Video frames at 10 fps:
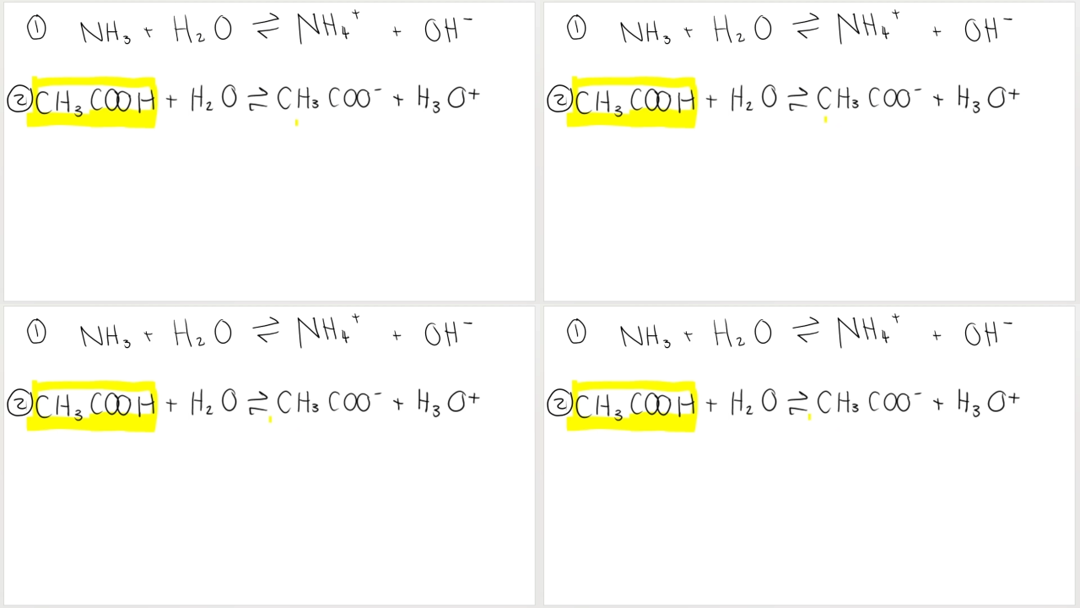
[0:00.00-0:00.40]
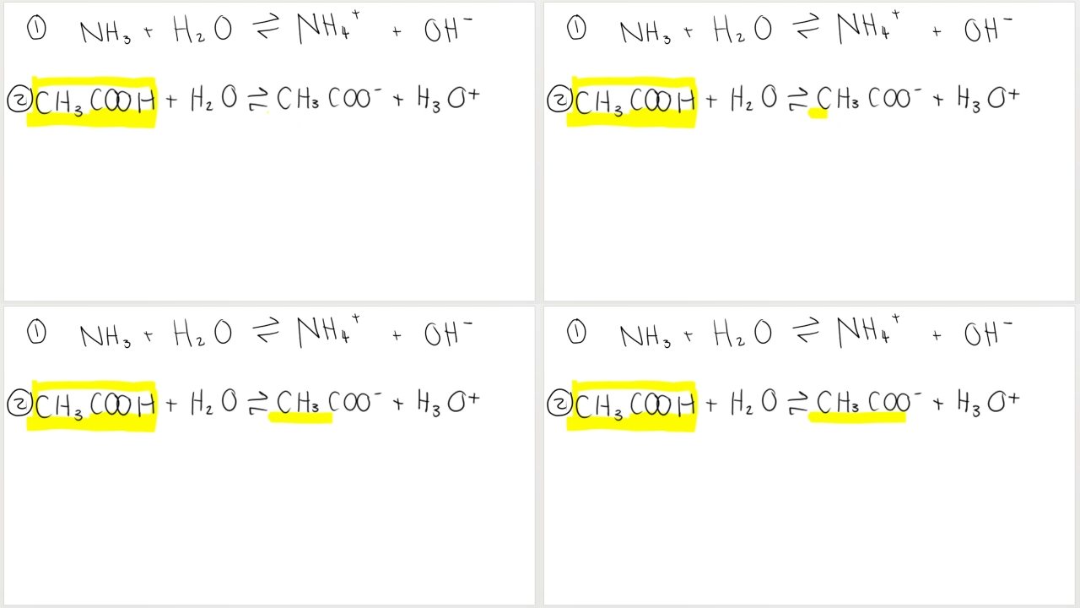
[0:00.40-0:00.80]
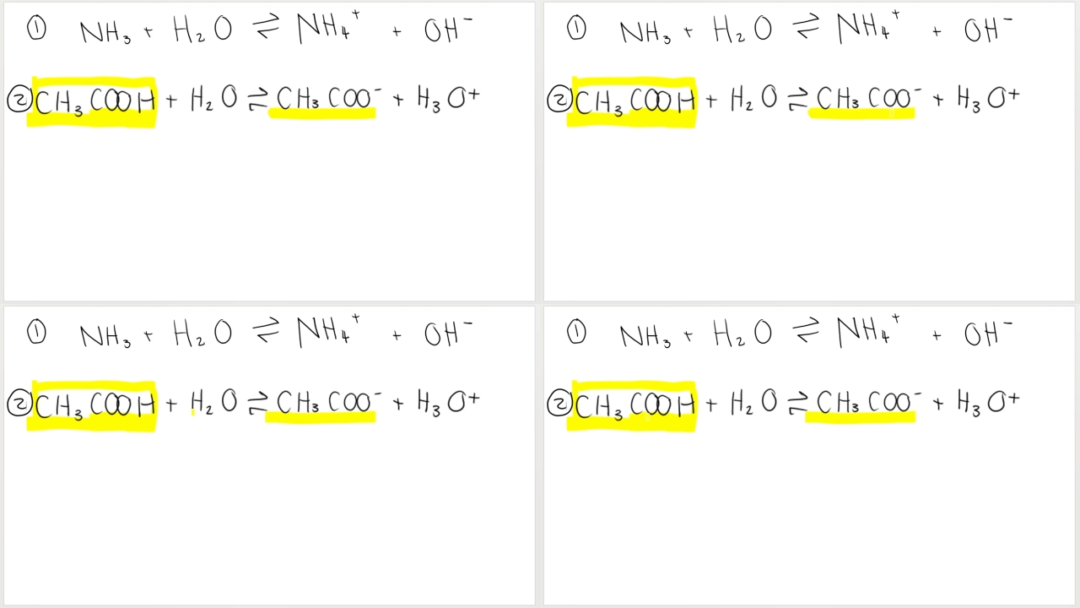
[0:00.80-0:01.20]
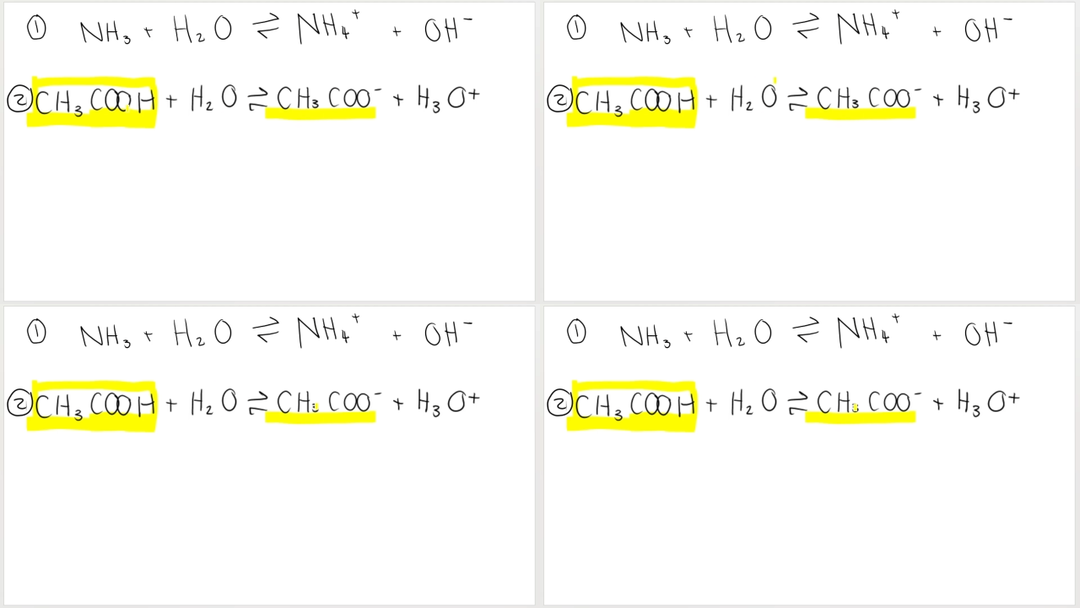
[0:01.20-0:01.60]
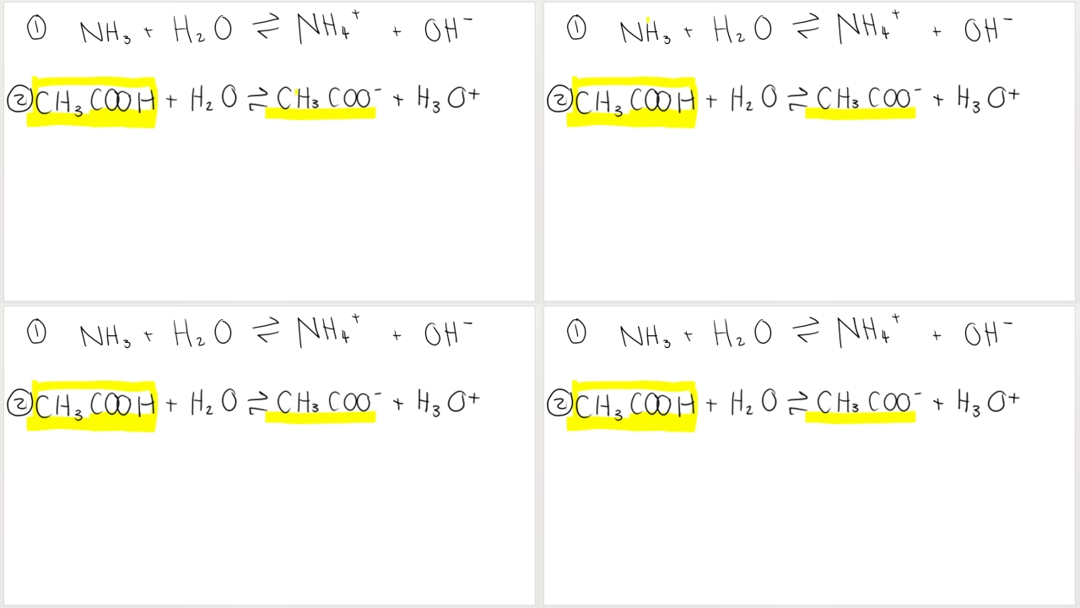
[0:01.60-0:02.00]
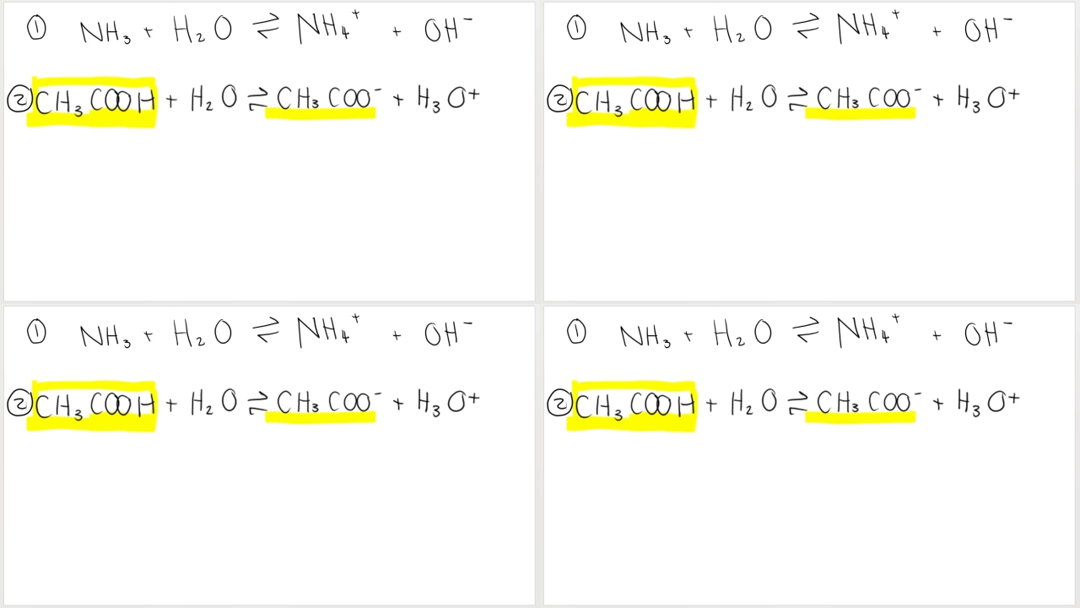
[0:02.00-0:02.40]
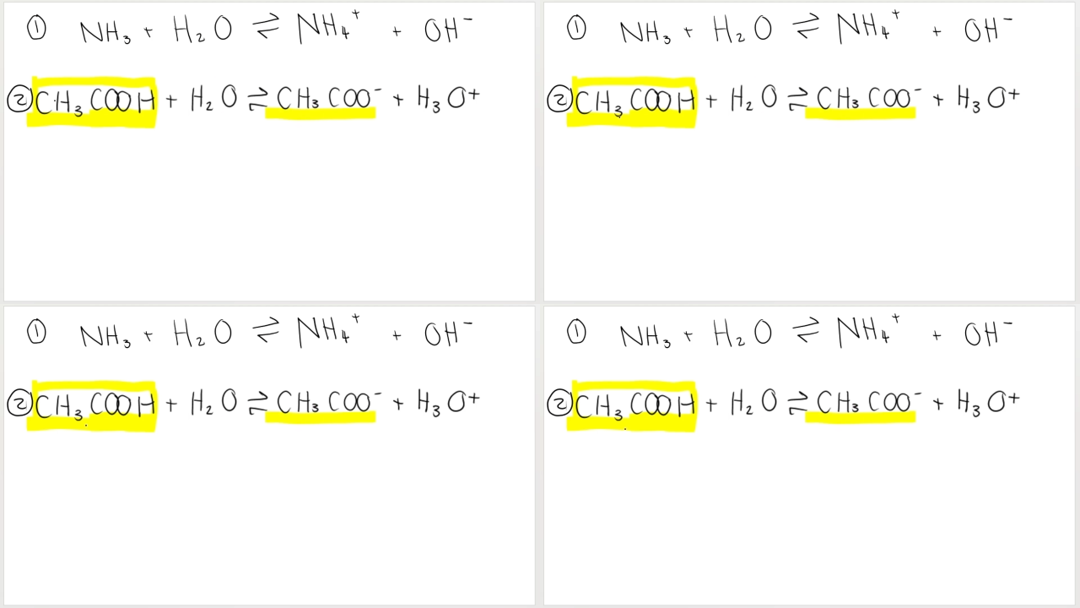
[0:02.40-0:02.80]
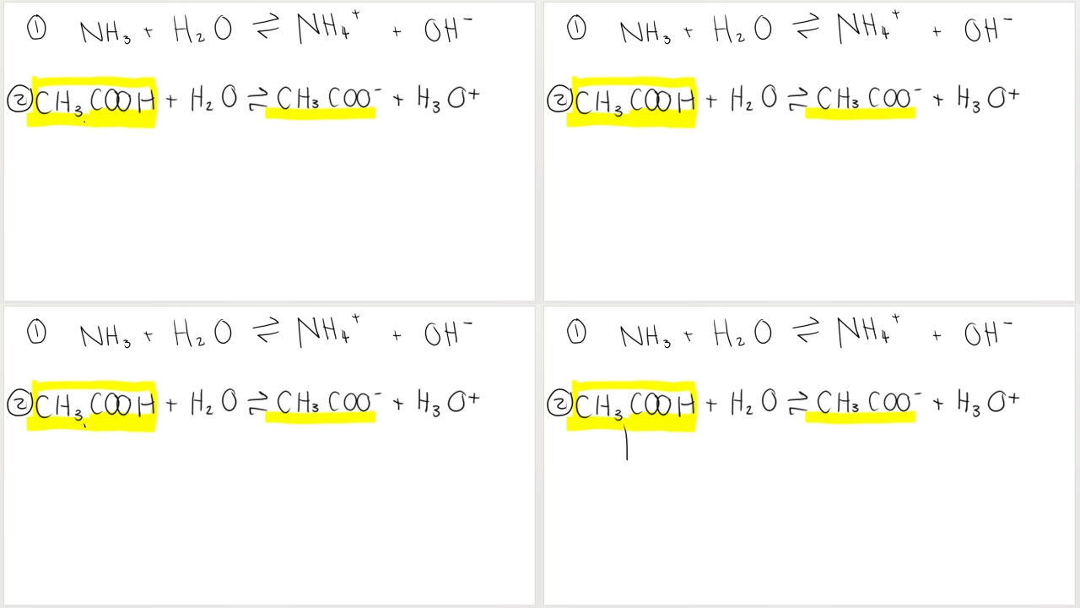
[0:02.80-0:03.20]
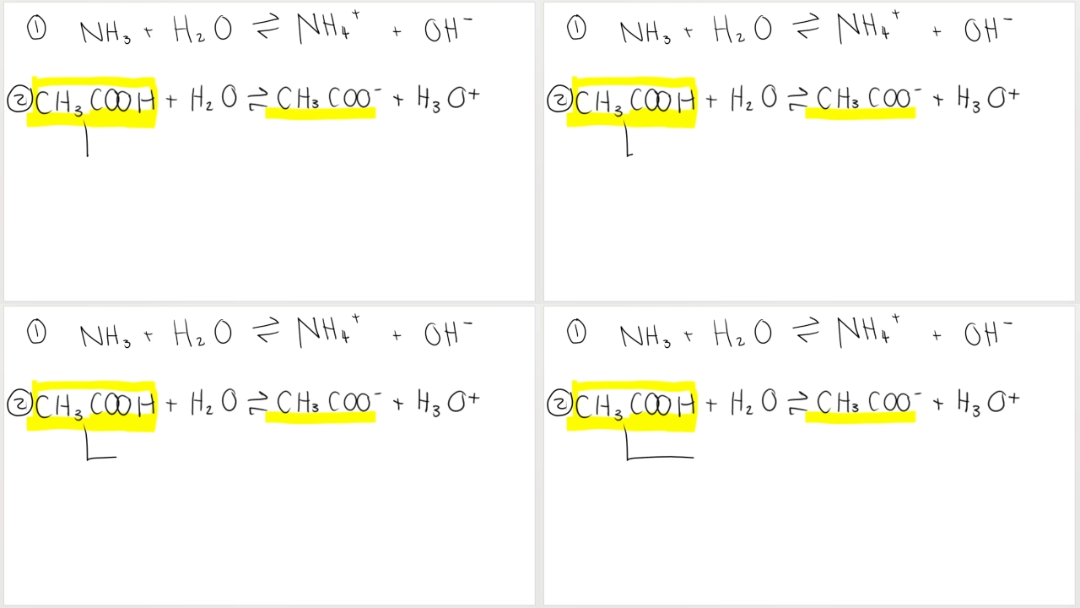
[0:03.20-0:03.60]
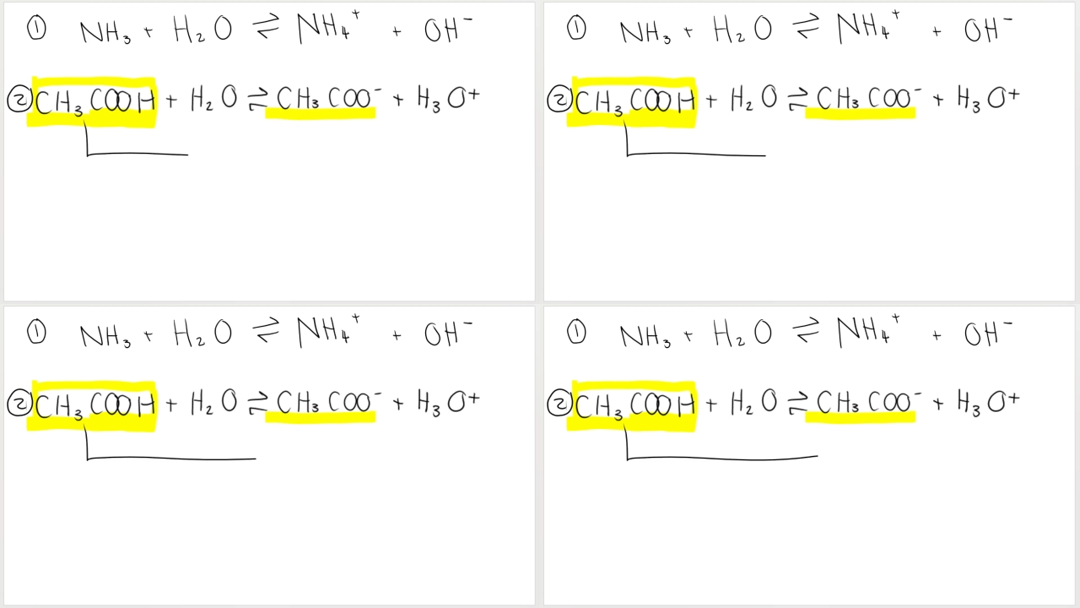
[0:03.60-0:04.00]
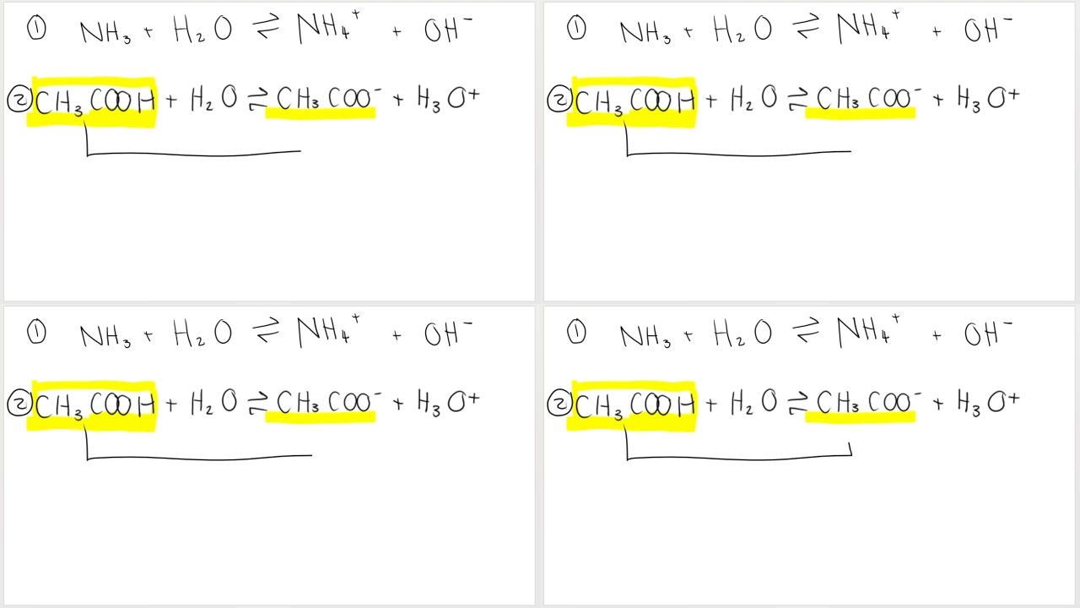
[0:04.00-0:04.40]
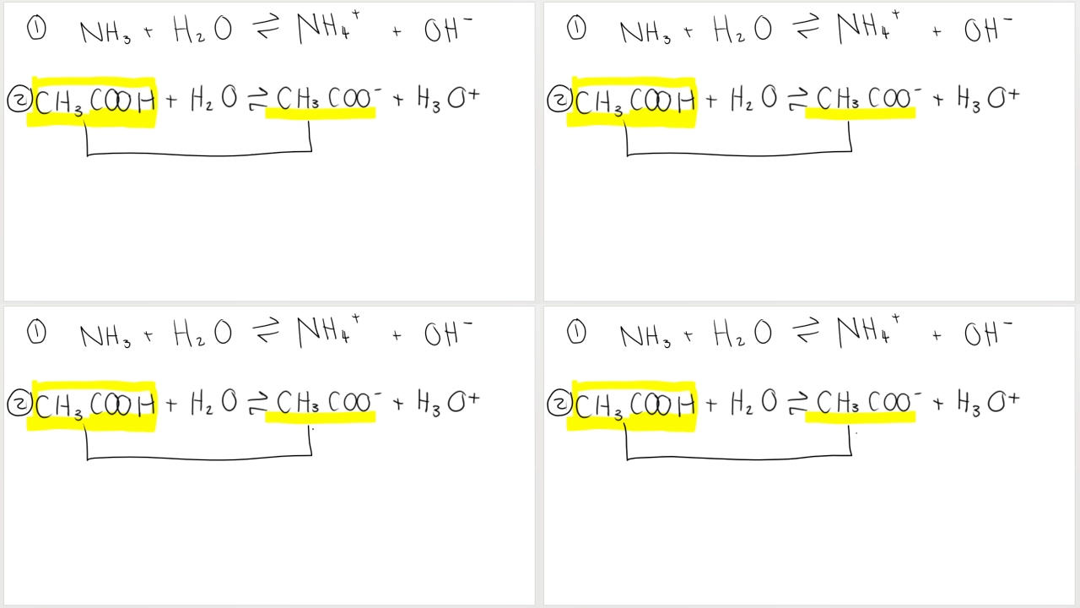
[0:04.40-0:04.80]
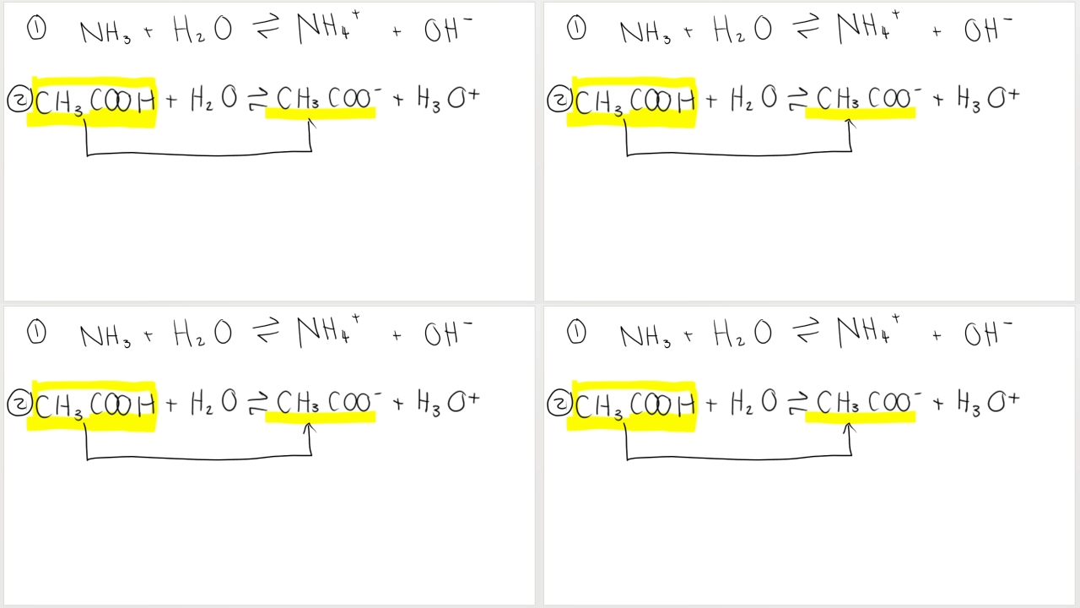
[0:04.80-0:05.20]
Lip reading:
[unreadable: no face in view]